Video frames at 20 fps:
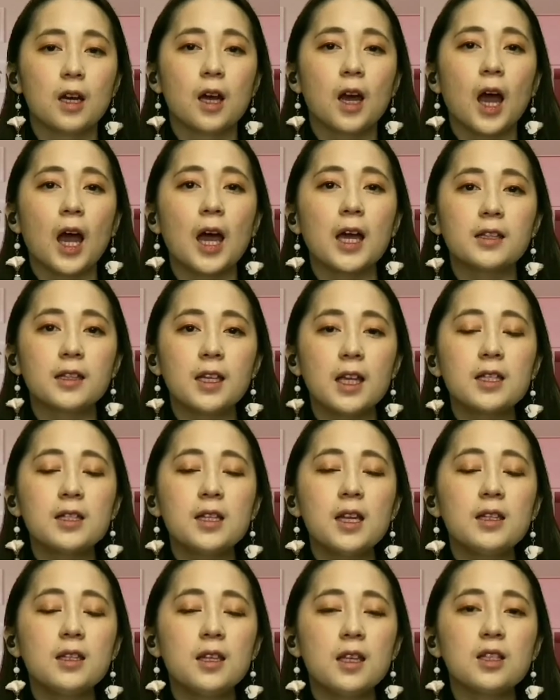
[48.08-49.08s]
I
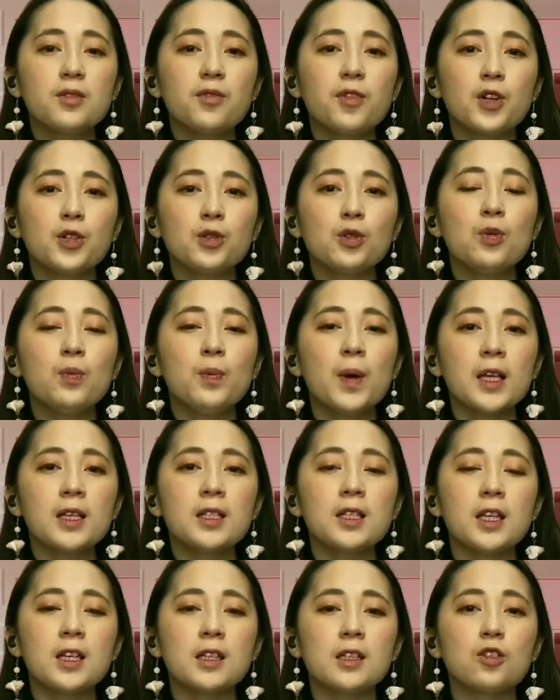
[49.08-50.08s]
tested this for 2 months
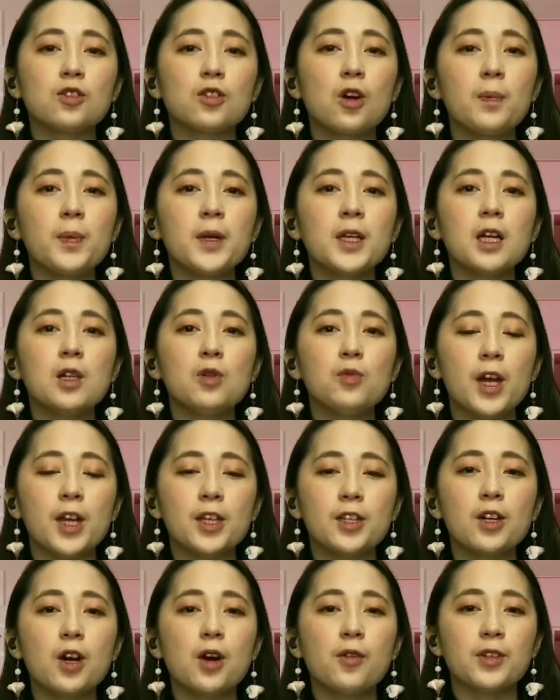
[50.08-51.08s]
in the tropical
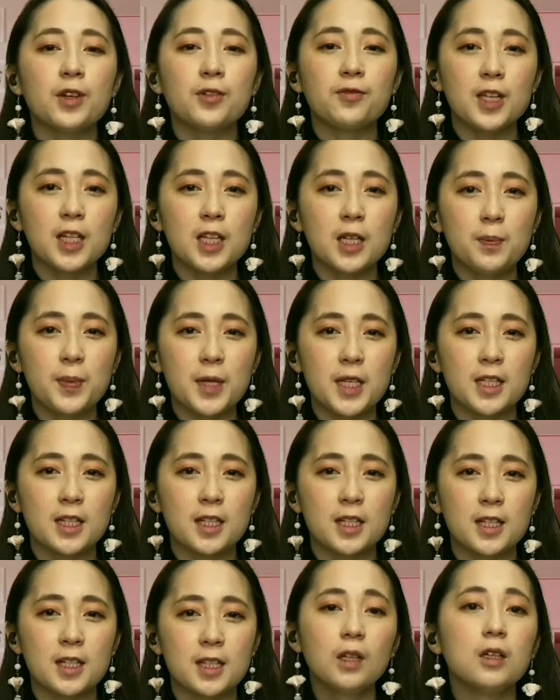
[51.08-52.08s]
weather of the
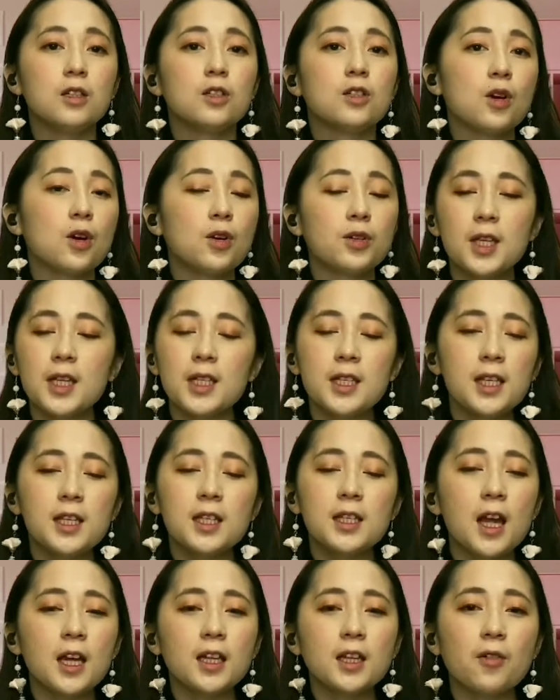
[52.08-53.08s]
Philippines. So this is
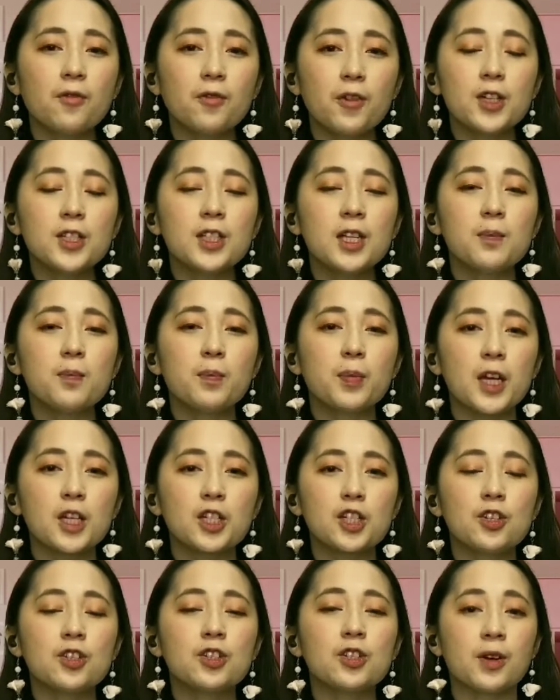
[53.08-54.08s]
not a first
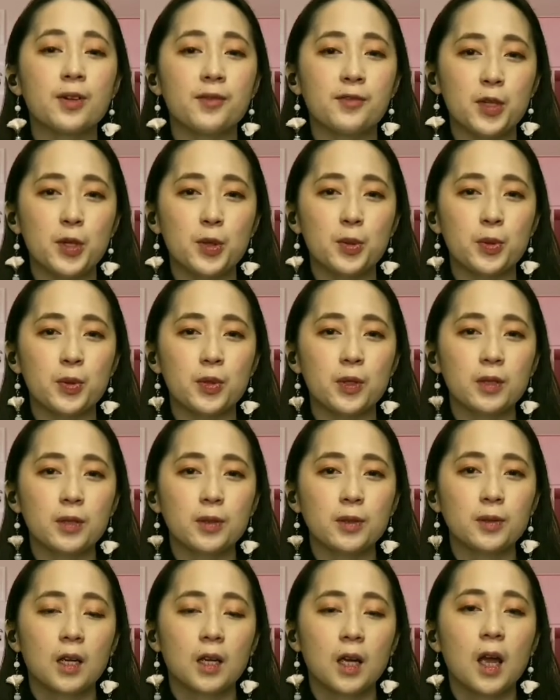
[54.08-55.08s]
impressions review.
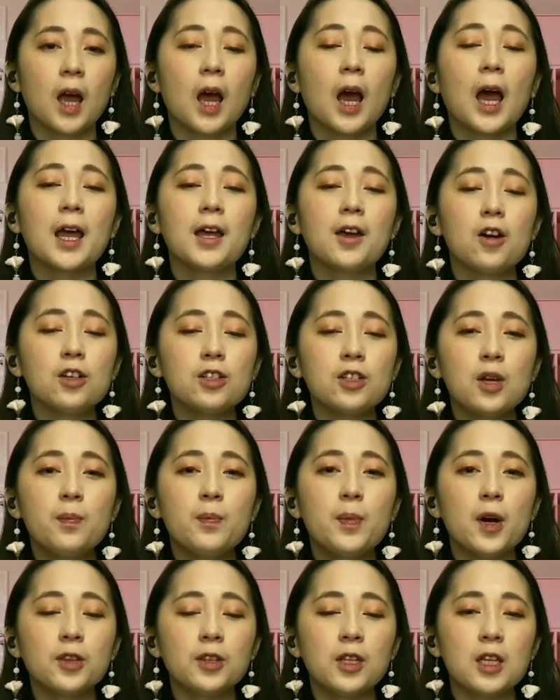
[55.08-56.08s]
I also
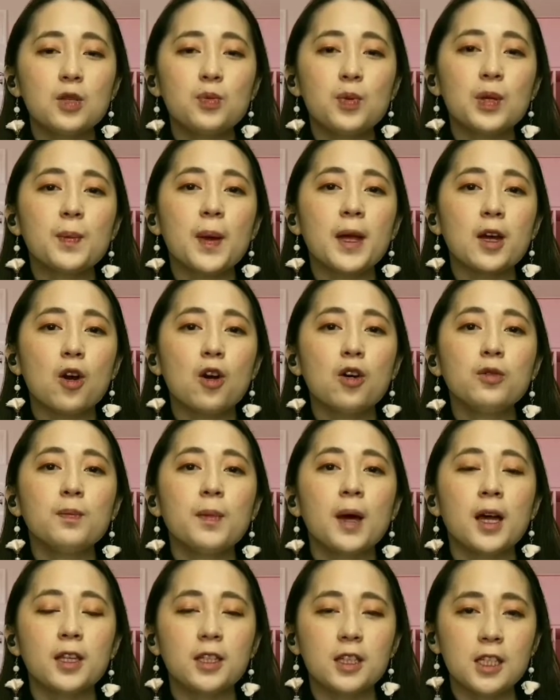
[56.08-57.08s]
bought this with my own
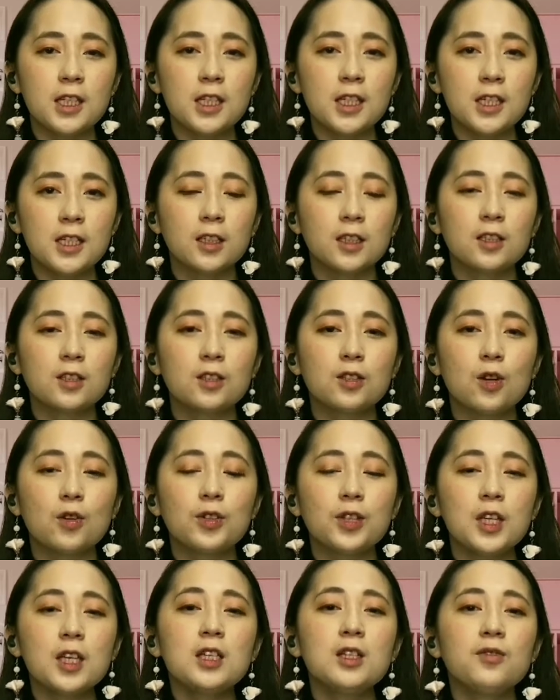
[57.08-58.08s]
money, so
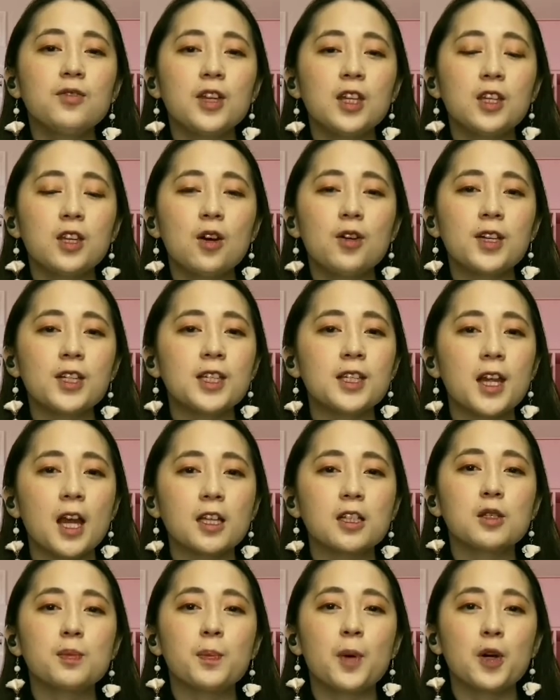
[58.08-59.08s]
this video is not
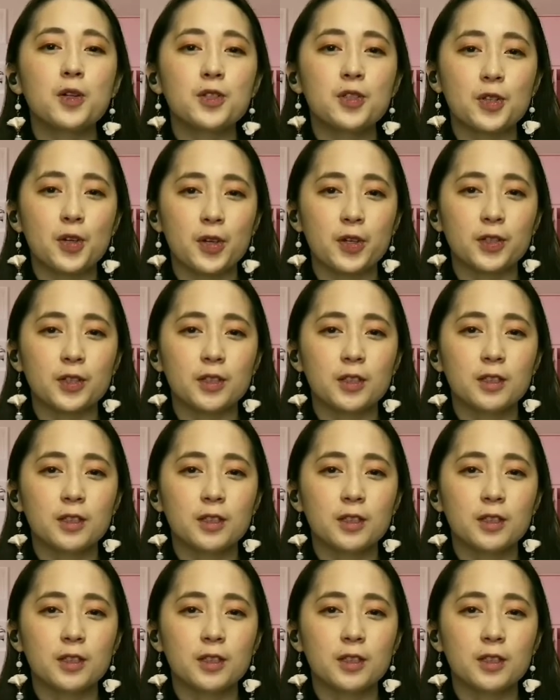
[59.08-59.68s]
sponsored.